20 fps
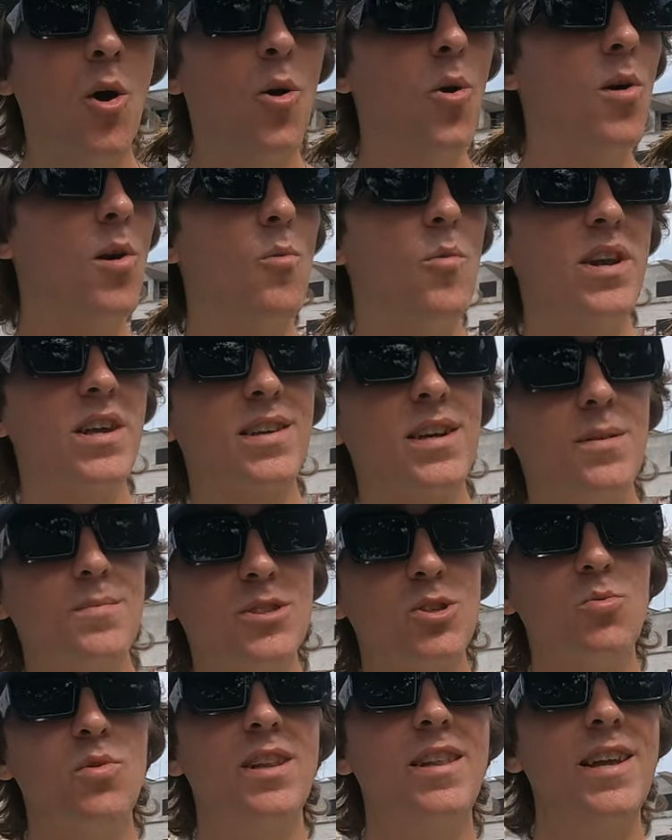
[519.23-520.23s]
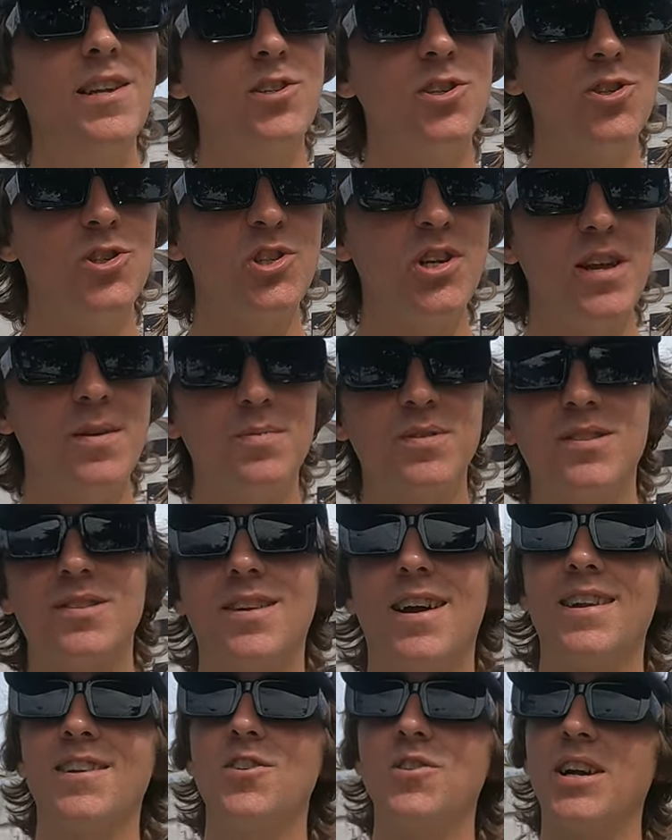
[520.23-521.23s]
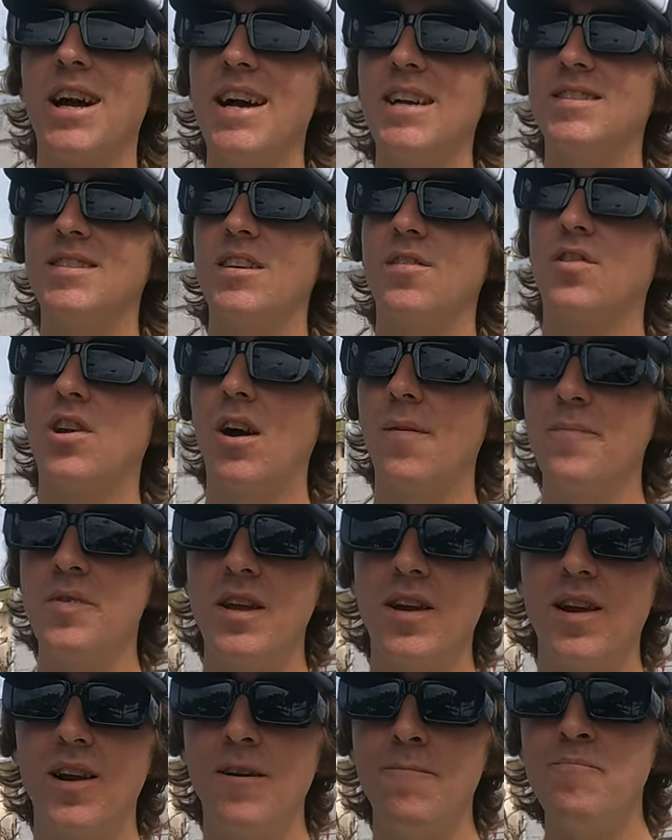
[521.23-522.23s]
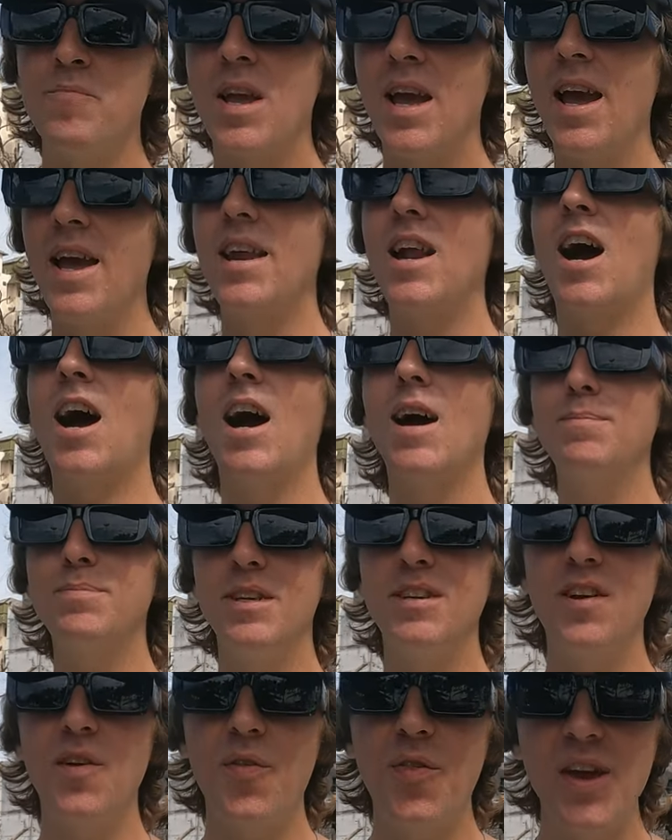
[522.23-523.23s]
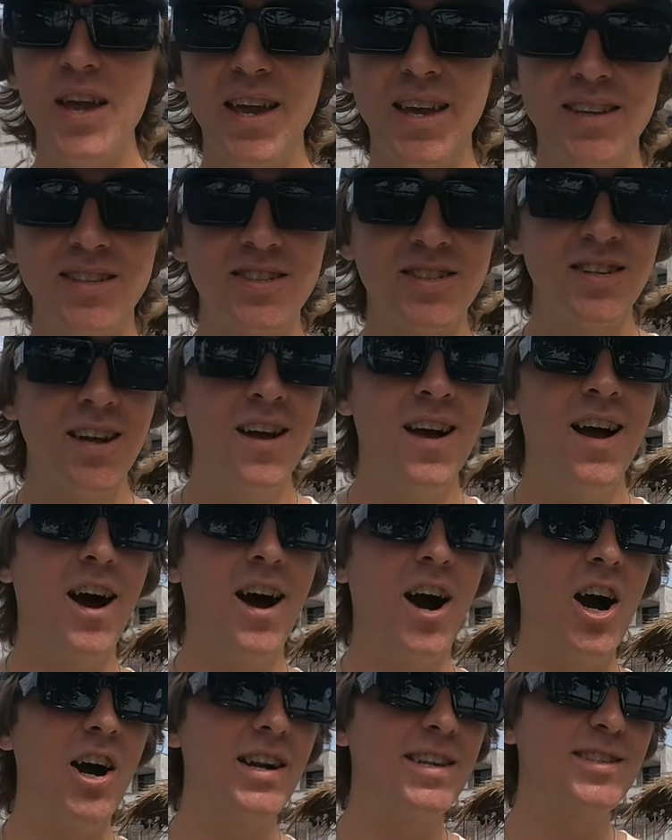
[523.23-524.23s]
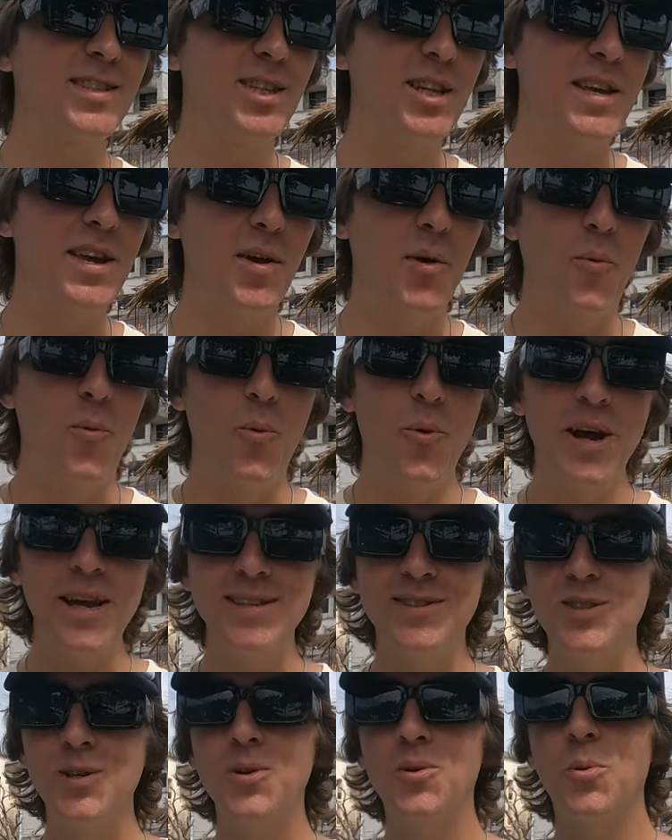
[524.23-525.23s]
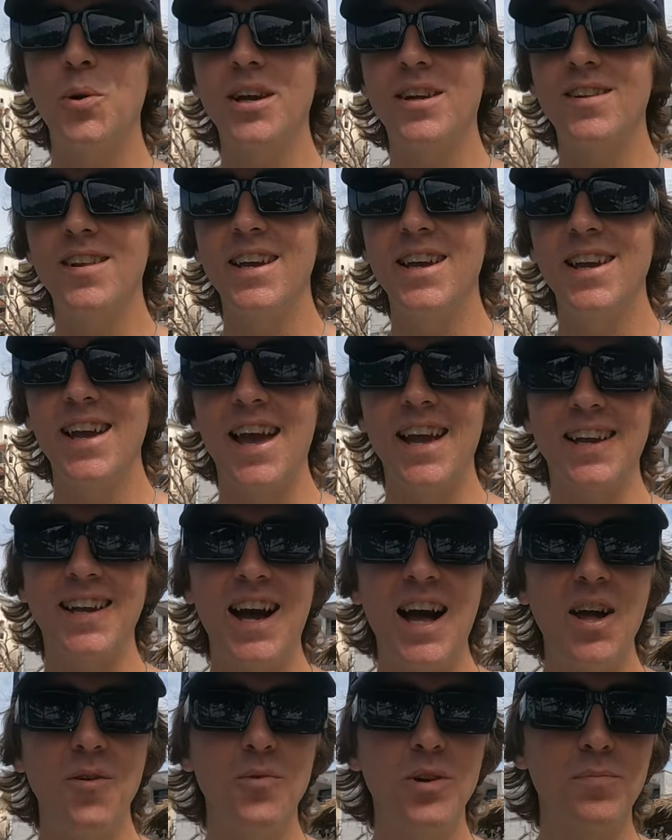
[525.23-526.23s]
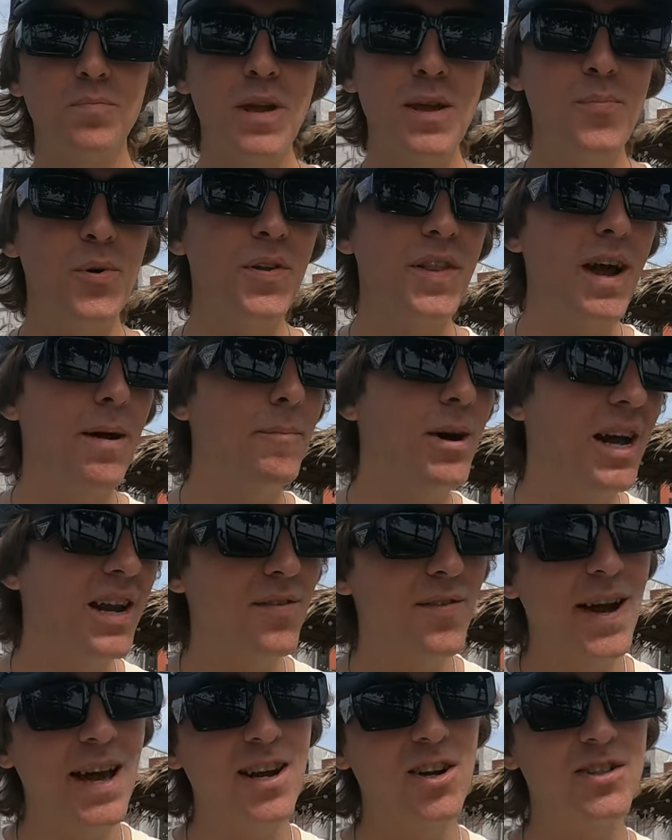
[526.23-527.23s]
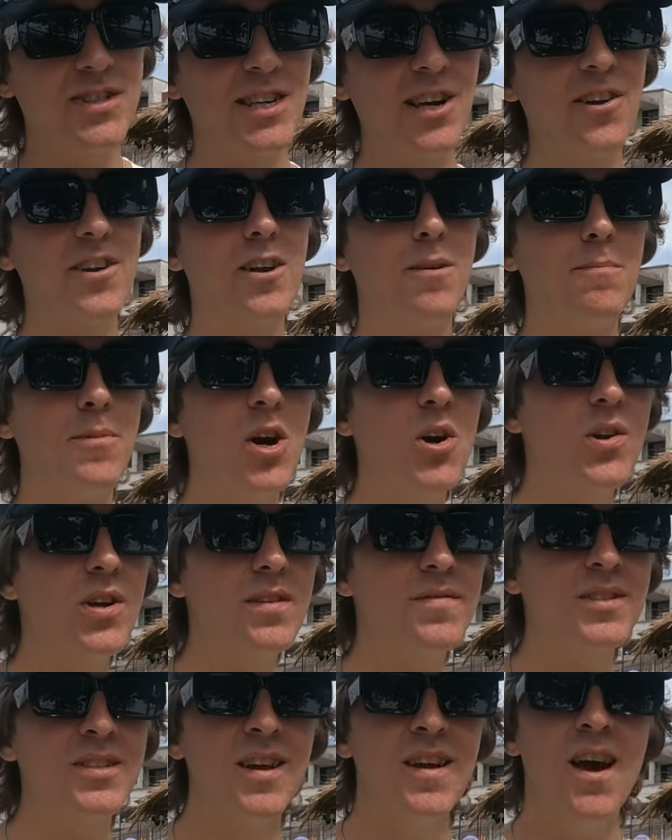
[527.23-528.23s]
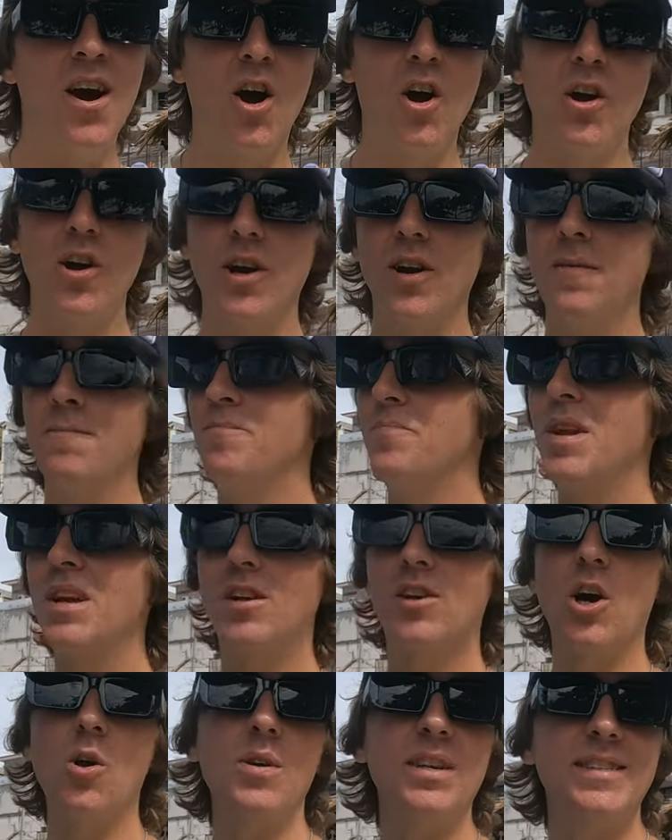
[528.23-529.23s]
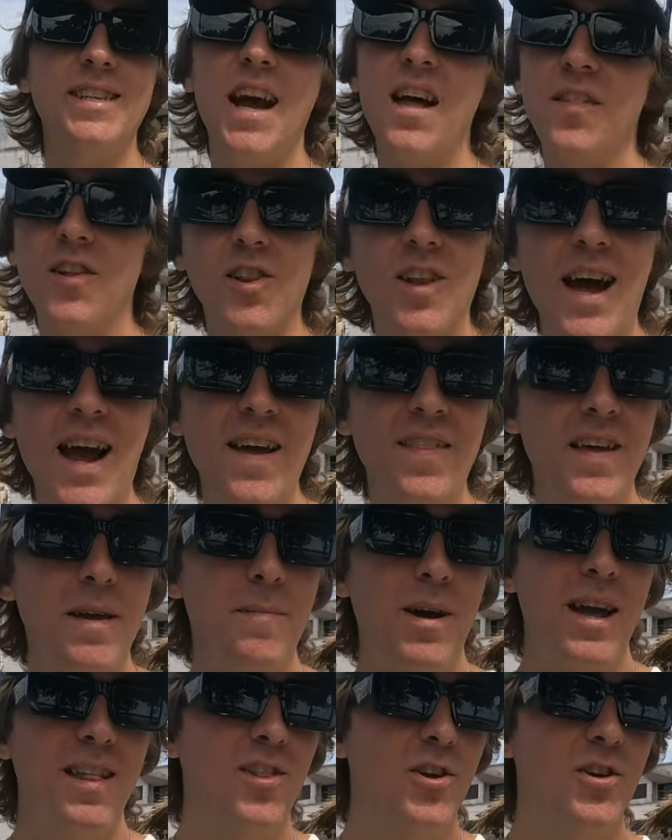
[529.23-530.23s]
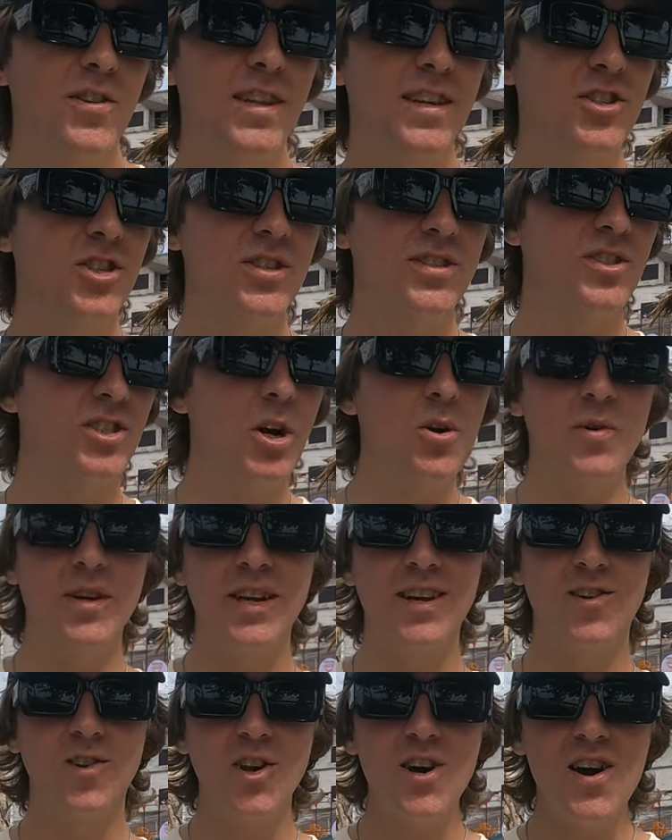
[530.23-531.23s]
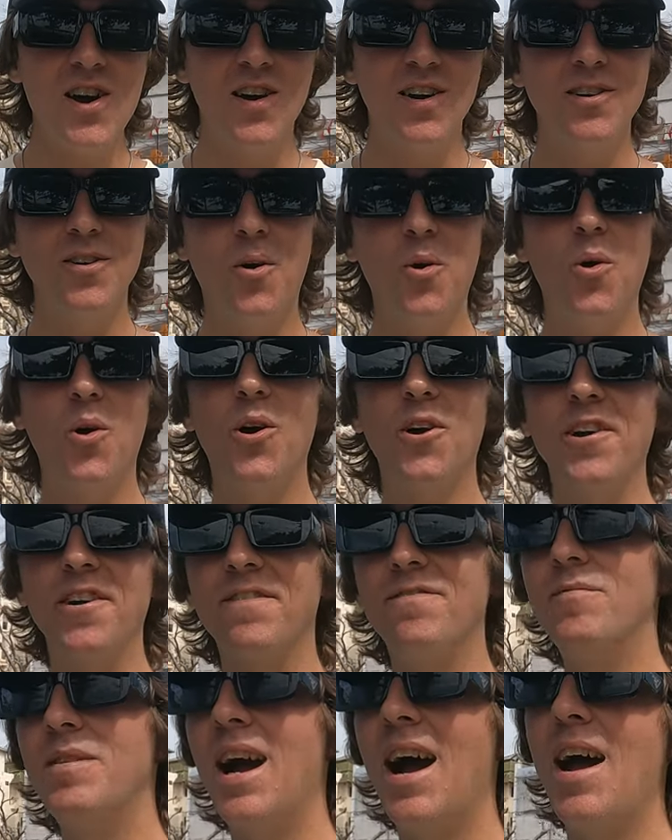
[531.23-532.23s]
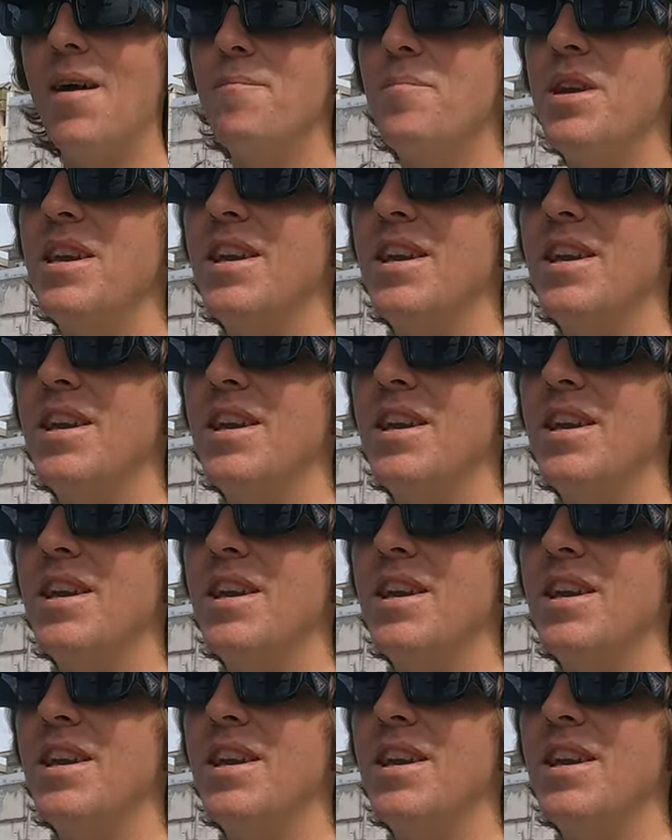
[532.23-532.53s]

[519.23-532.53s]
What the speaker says: Or when it comes to relationships, I know guys that have come here and hopped into things, honestly, way too quickly and gotten with people that might have had ulterior motives, or going down the line, they might learn they just don't get along, or not